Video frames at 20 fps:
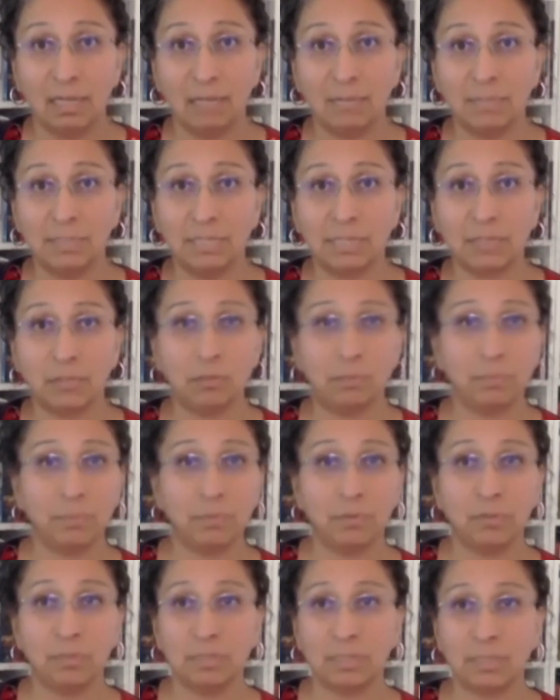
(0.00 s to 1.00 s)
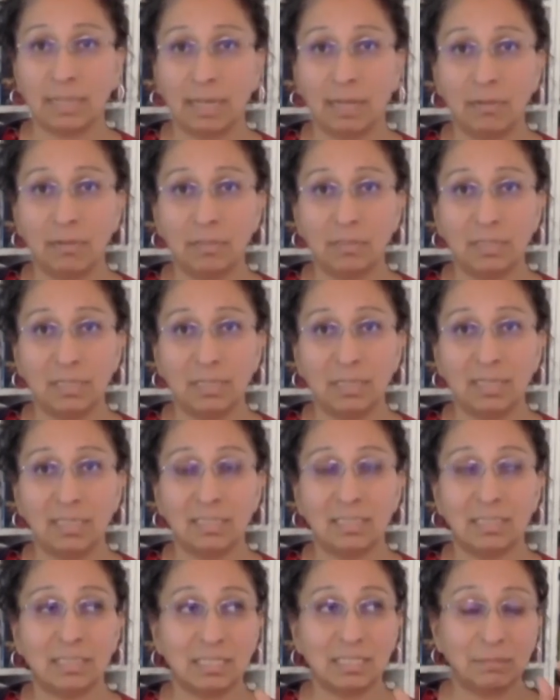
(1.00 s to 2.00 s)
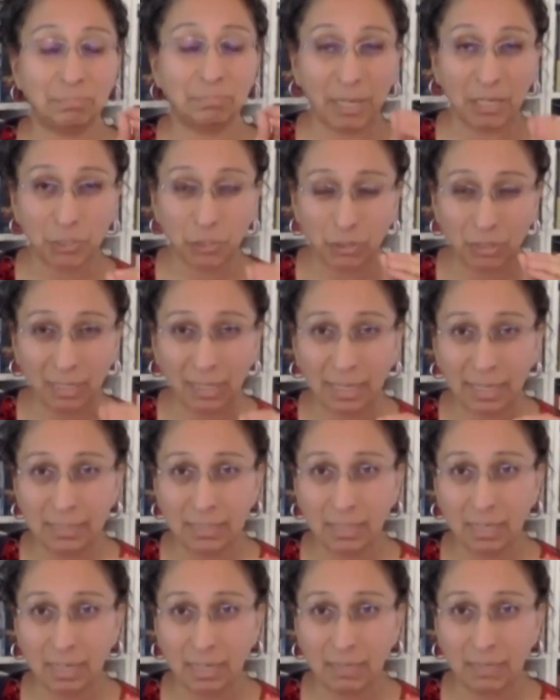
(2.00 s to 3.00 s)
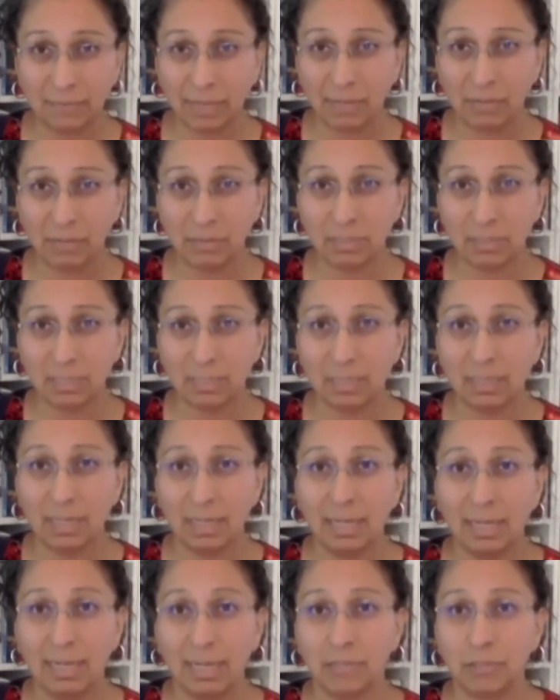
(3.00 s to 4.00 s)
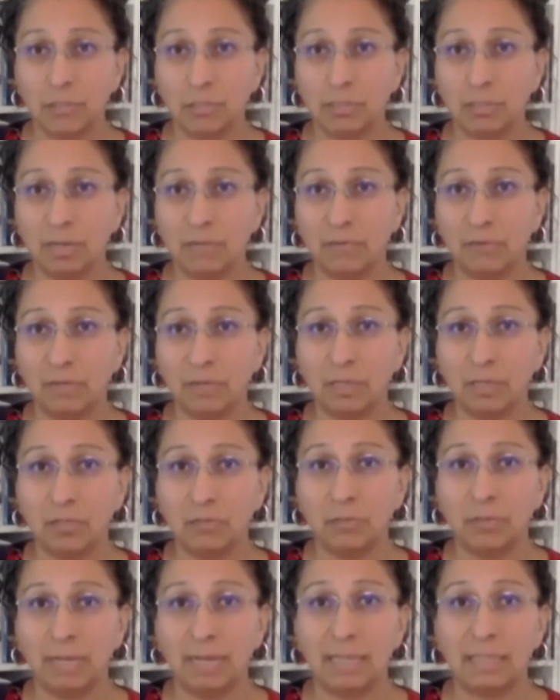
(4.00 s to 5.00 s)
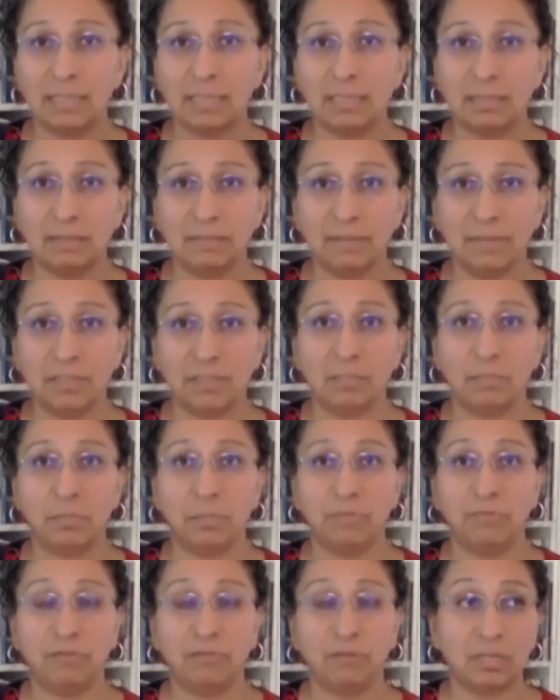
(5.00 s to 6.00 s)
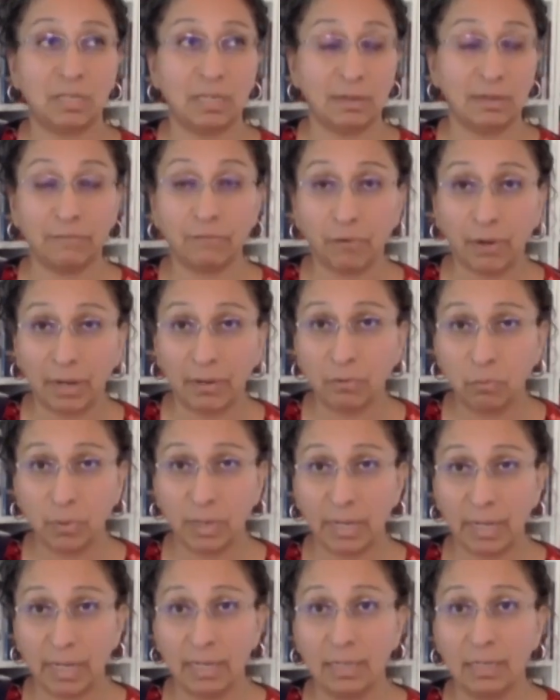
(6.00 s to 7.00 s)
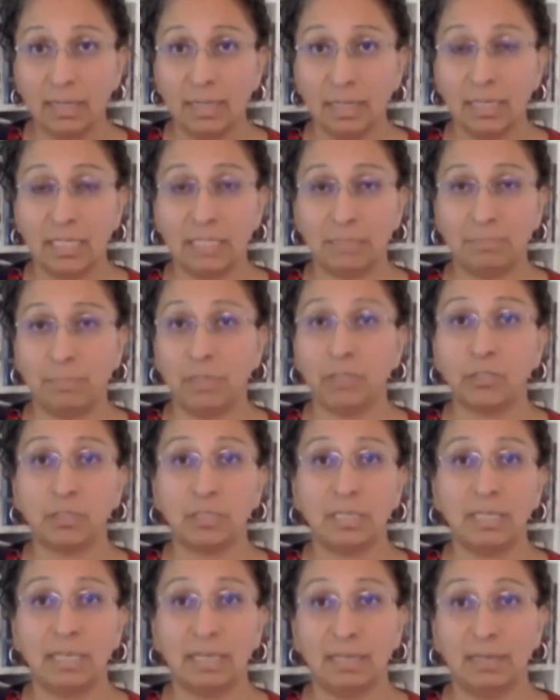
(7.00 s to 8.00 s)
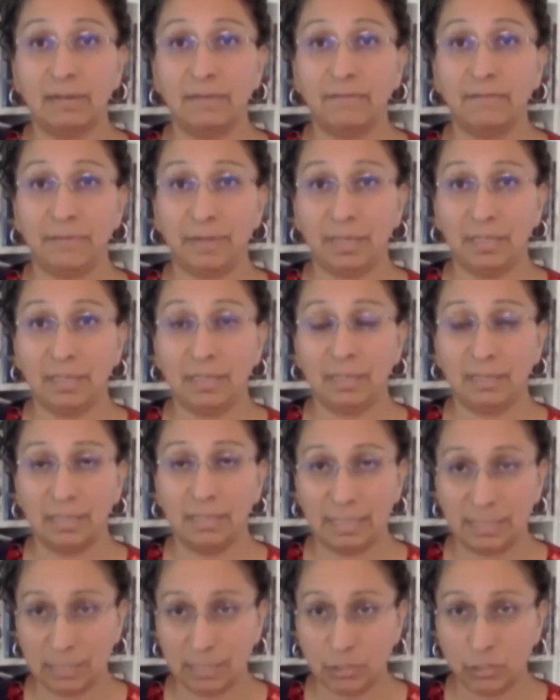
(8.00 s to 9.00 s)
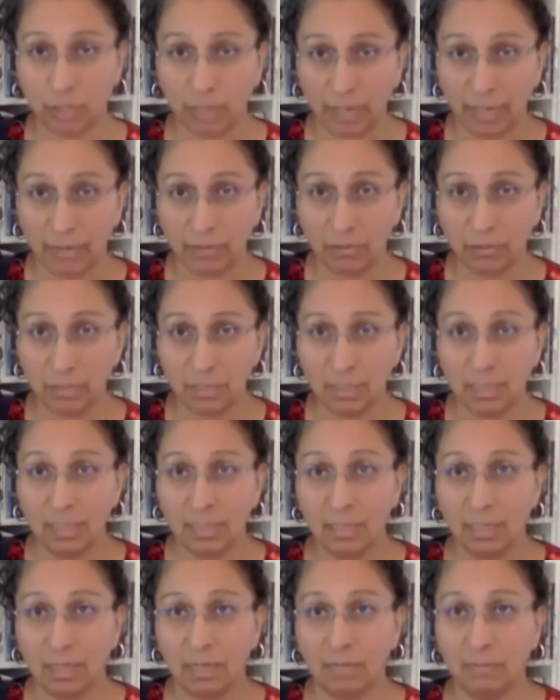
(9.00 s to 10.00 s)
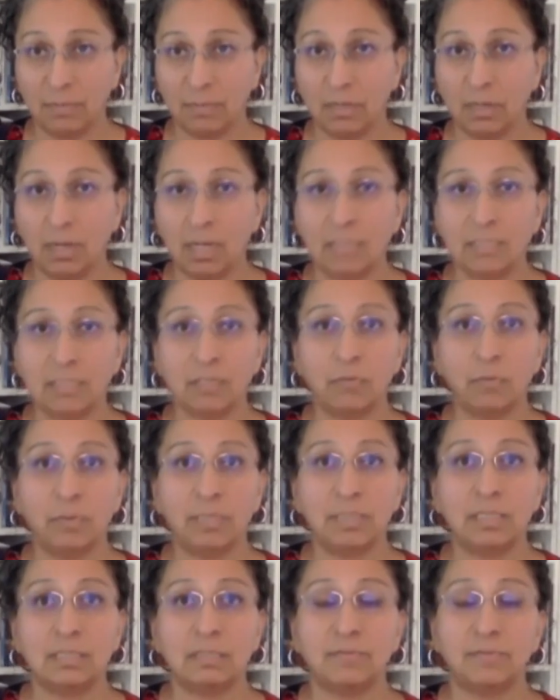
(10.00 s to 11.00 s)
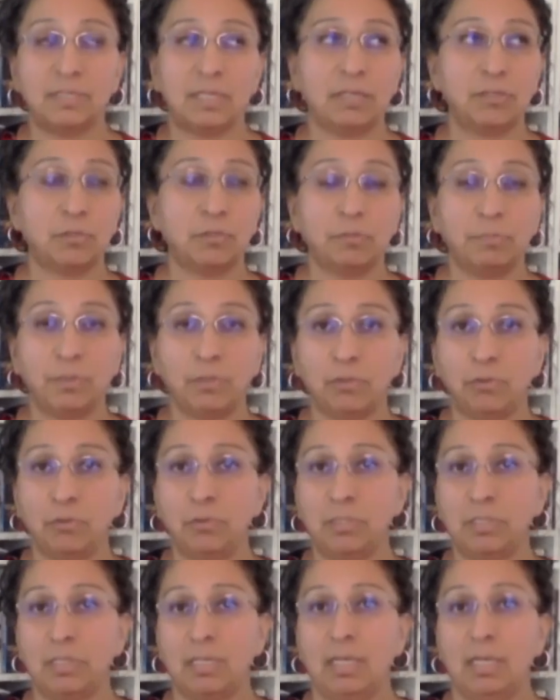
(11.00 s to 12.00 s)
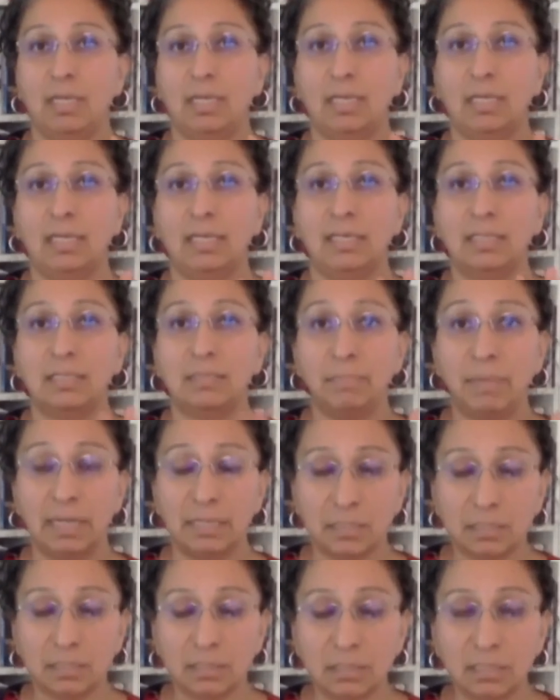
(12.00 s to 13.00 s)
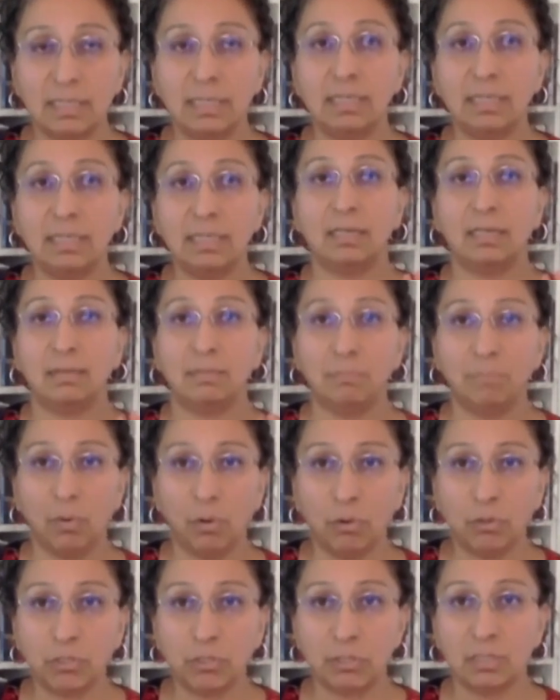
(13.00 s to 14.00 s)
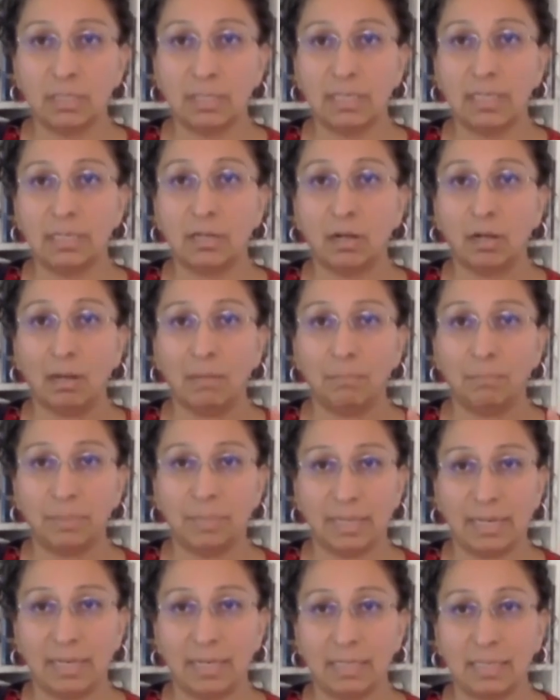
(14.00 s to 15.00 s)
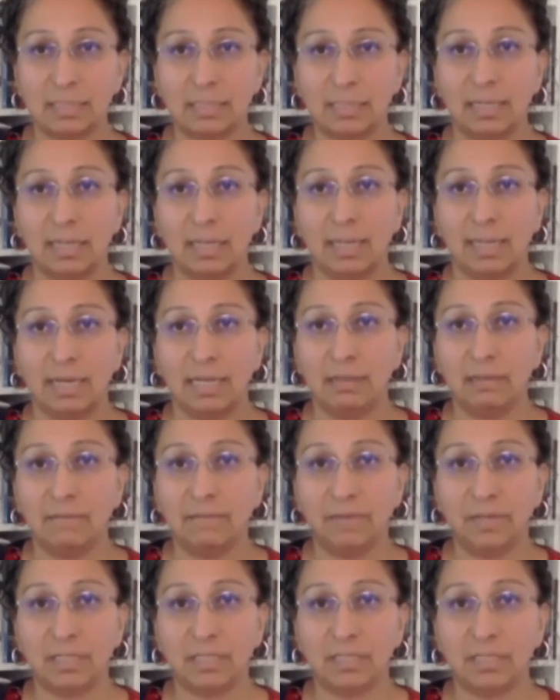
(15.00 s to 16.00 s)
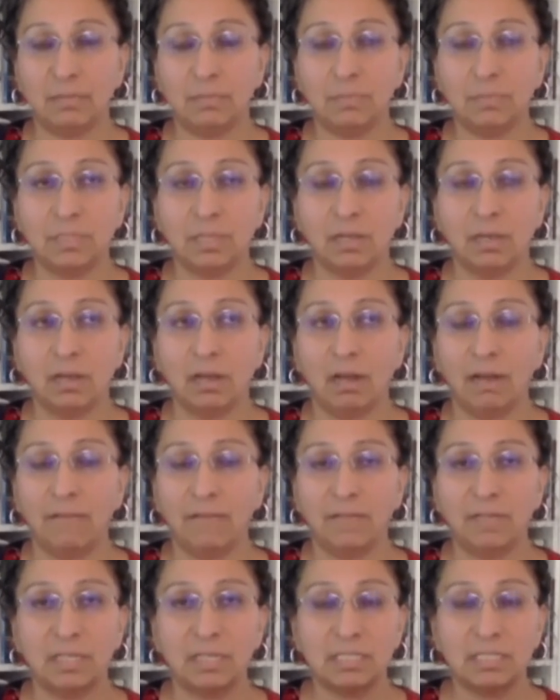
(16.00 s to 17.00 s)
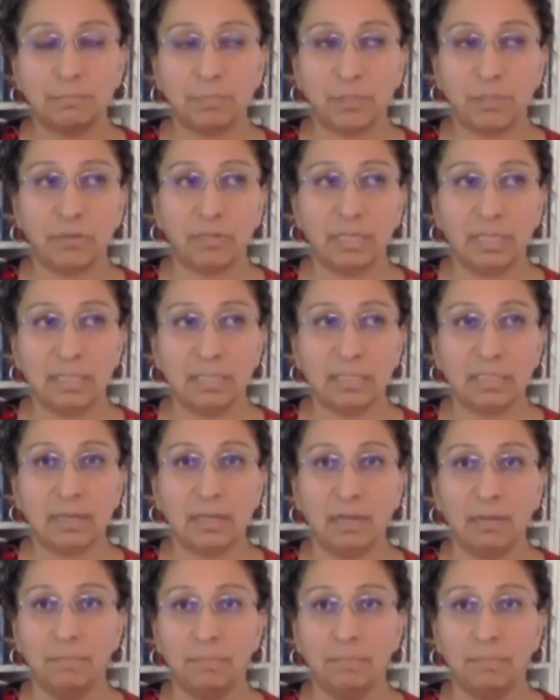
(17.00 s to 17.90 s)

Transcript: Sexual abuse counseling is a specialized kind of counseling and should never include asking the victim to forgive right away, especially if it's a child. The consequences of sexual abuse is mentally and emotionally complex, and the victims often experience